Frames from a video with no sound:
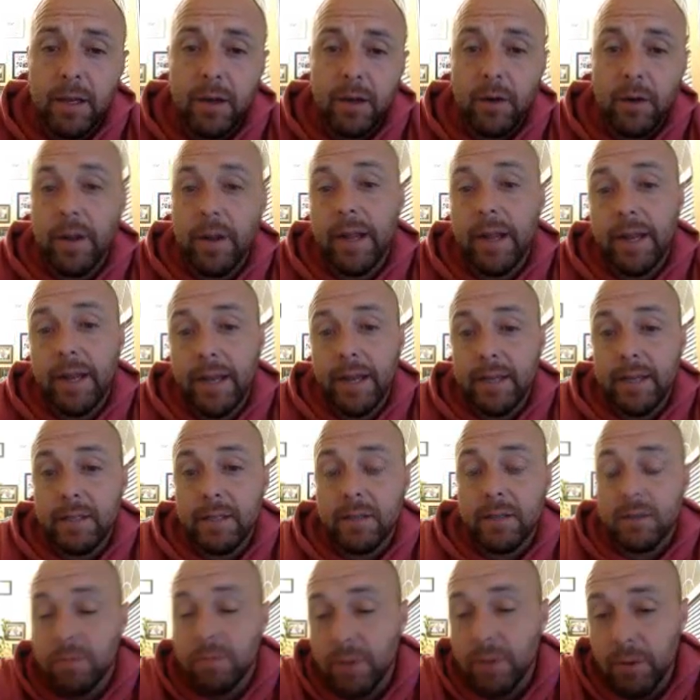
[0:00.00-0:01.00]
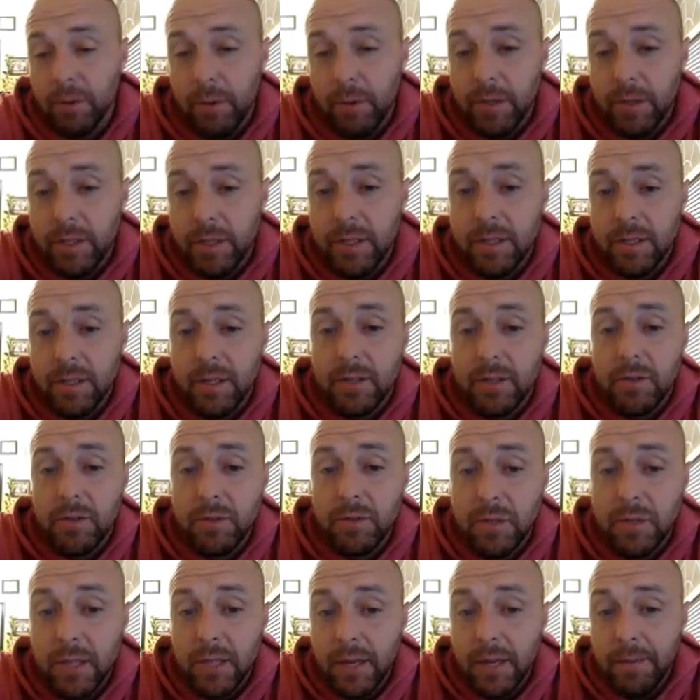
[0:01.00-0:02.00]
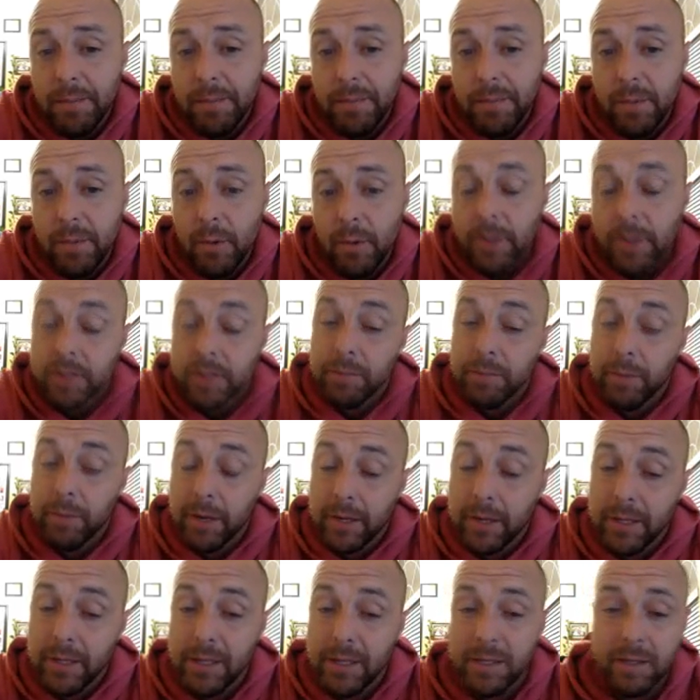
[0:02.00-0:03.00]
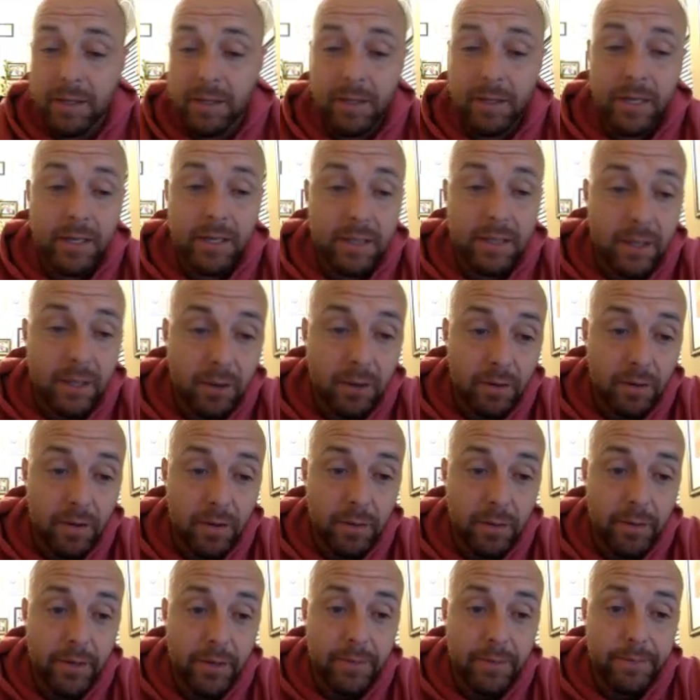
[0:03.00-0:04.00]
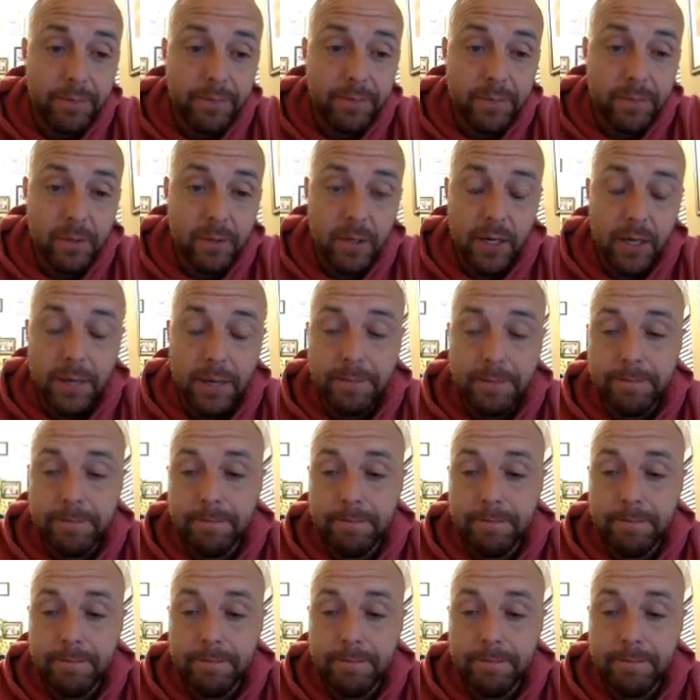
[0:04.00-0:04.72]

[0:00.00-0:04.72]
or A-day, excuse me, you're watching this on Tuesday, hoy es martes, el 10 de noviembre, okay?